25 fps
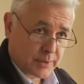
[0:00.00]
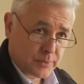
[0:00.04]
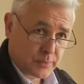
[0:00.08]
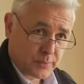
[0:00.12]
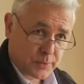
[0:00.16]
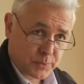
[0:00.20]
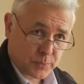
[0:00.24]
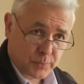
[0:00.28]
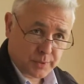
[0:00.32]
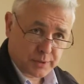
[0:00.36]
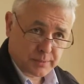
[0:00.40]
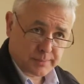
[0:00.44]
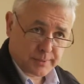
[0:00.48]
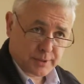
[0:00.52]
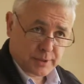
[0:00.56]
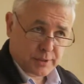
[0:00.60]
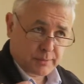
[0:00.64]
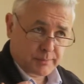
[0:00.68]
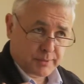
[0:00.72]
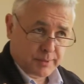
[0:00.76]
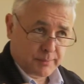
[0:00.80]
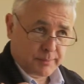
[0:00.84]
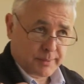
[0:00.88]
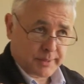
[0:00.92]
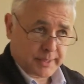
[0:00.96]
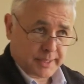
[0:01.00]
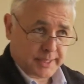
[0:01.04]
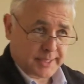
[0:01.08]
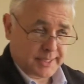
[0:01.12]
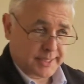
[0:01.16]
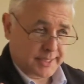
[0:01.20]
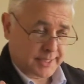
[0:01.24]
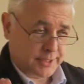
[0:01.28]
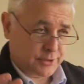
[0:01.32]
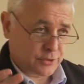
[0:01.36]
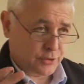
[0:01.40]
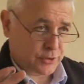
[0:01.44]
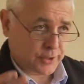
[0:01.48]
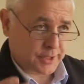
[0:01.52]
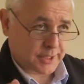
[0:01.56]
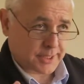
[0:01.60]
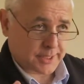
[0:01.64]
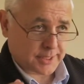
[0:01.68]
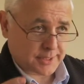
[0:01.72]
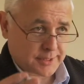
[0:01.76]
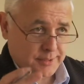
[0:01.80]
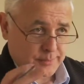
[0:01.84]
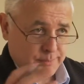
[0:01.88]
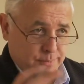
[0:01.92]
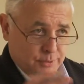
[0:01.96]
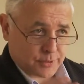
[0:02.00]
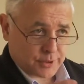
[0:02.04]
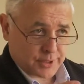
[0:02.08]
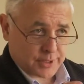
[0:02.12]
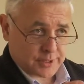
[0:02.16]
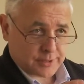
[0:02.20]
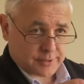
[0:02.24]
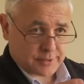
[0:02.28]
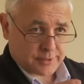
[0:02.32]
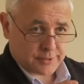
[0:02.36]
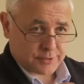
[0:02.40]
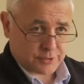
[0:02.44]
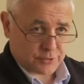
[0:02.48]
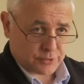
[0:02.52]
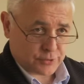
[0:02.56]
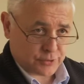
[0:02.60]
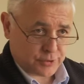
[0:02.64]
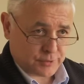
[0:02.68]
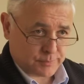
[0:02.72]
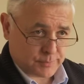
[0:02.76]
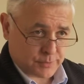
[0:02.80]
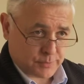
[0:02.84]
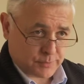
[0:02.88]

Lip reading: We will be coming back and looking at the boiler and such,